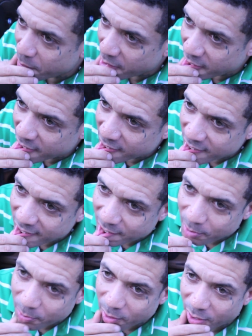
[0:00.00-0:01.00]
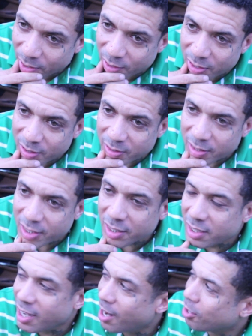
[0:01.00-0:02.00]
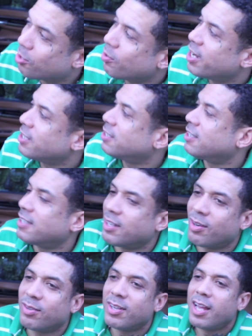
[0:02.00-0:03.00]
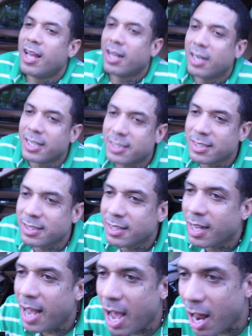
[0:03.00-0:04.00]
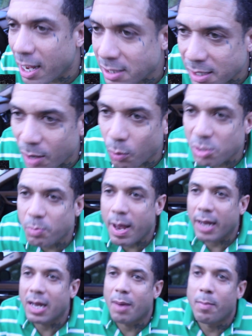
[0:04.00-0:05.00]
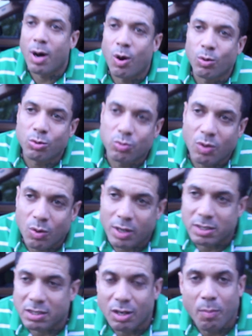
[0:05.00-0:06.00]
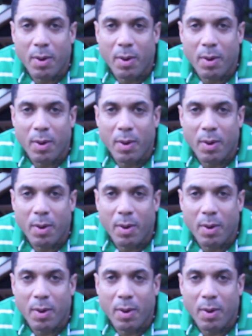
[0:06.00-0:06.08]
man. Come on. Y'all crazy, yo. Listen, all I said was, man, I got my own throne. I sit on